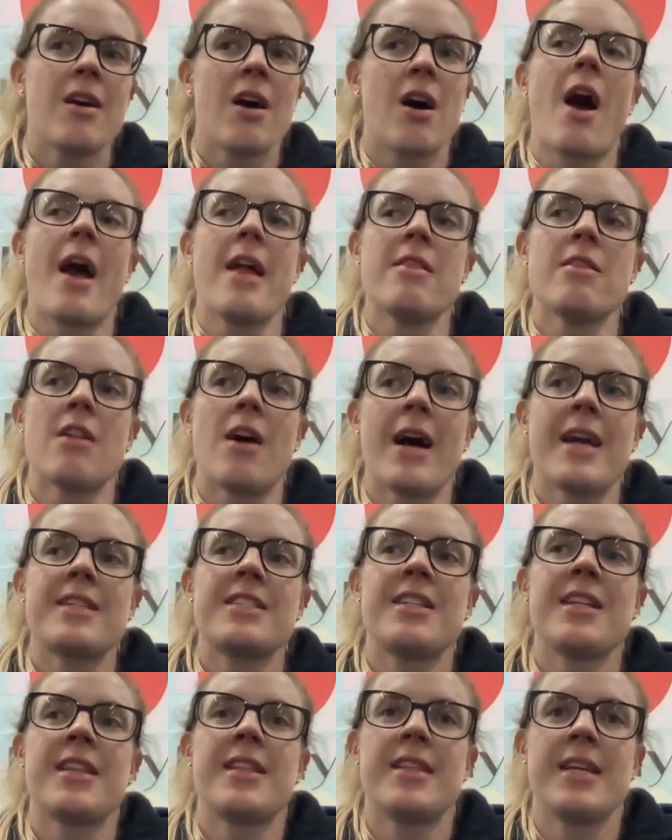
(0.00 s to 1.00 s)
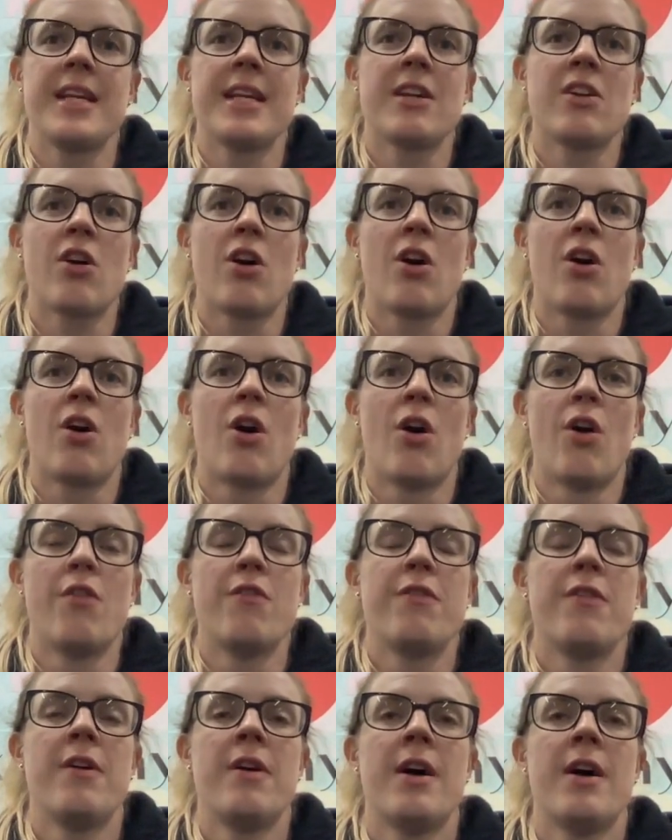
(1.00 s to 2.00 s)
I like to think
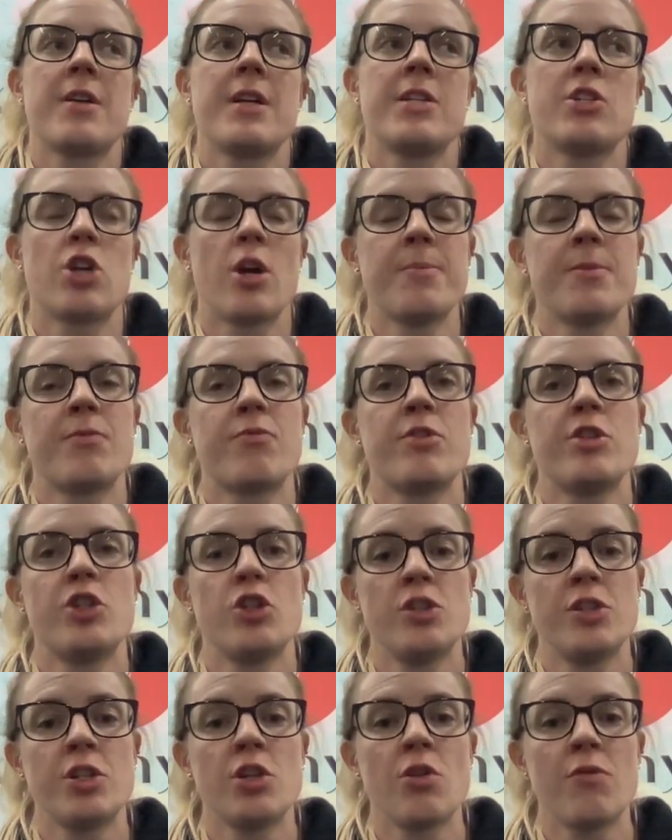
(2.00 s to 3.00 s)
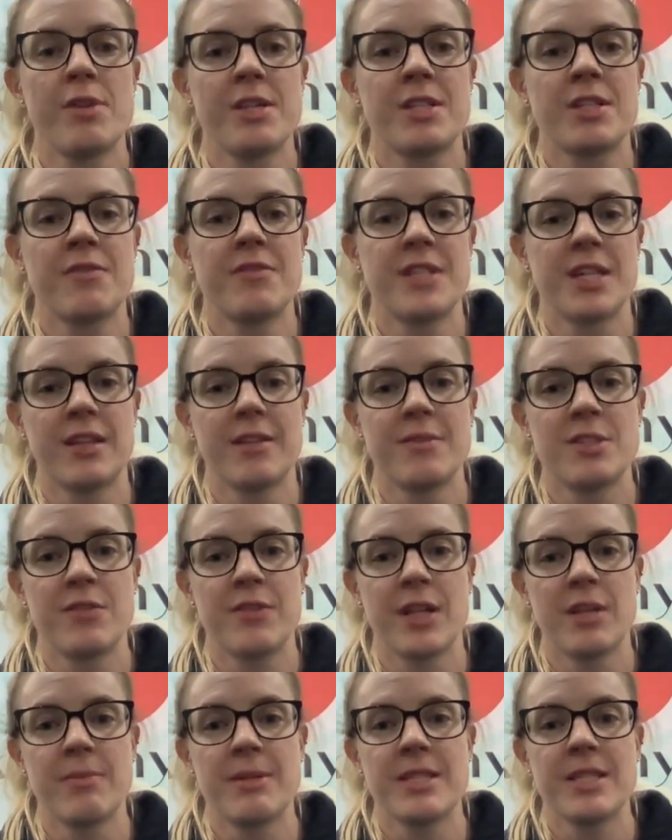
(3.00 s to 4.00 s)
of, in terms of reducing your risk of
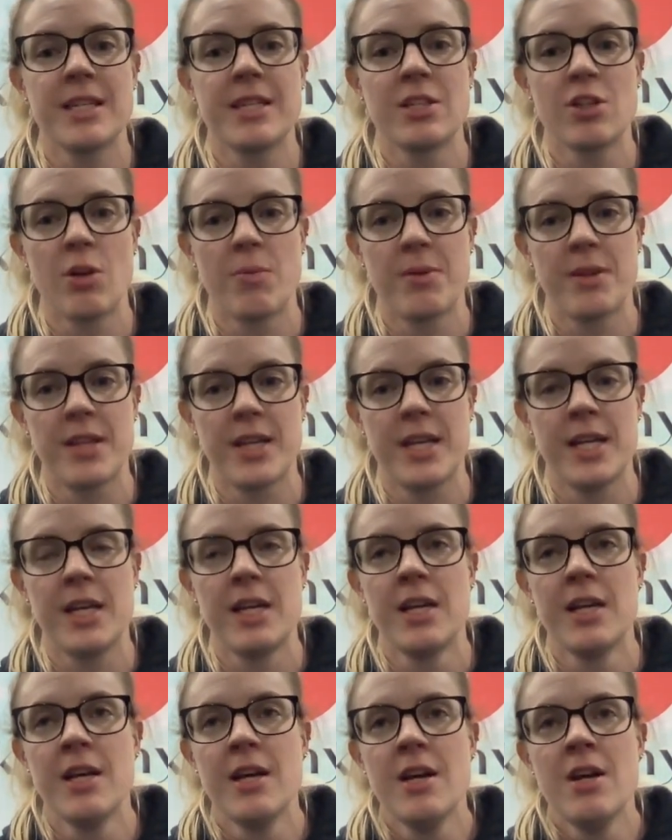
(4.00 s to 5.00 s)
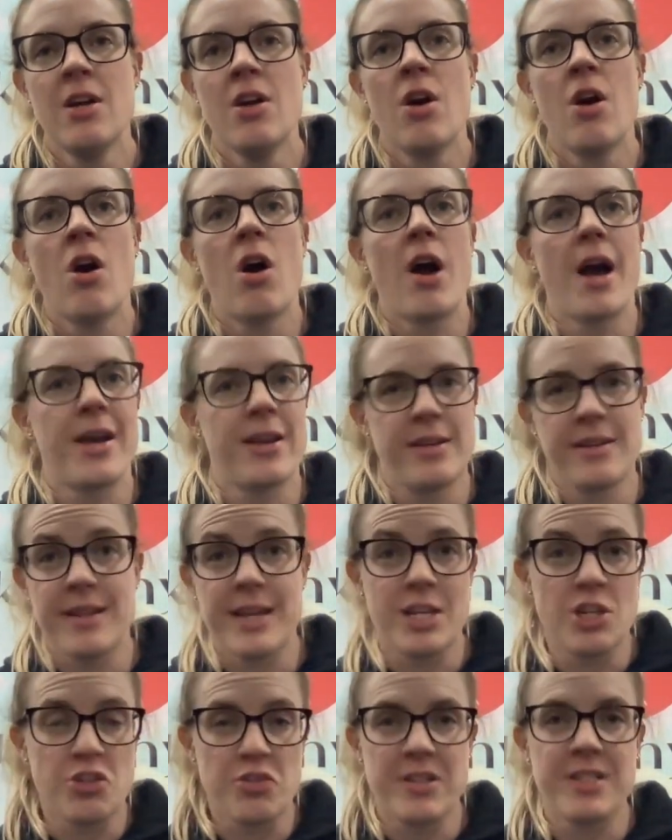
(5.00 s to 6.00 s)
developing tendinopathy and
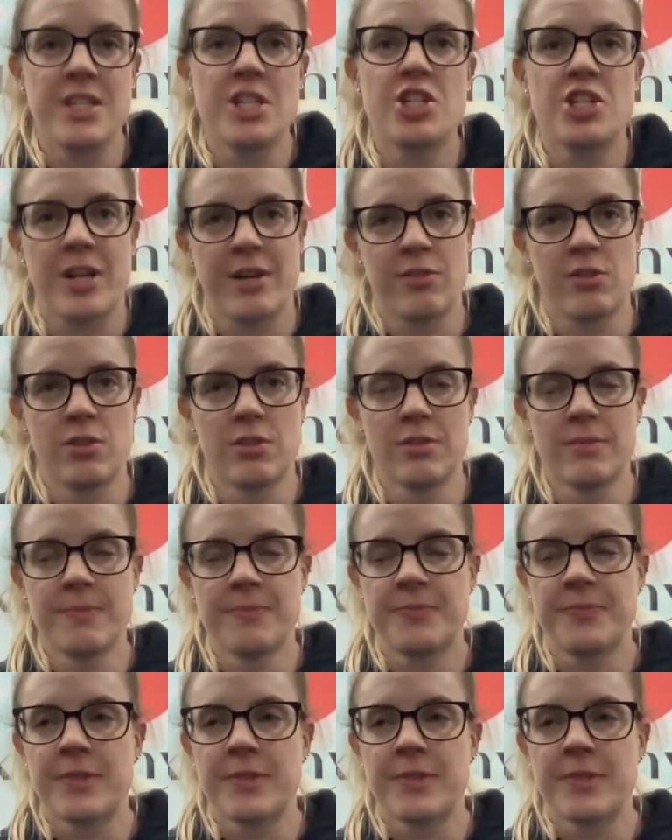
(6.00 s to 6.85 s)
injuries in general,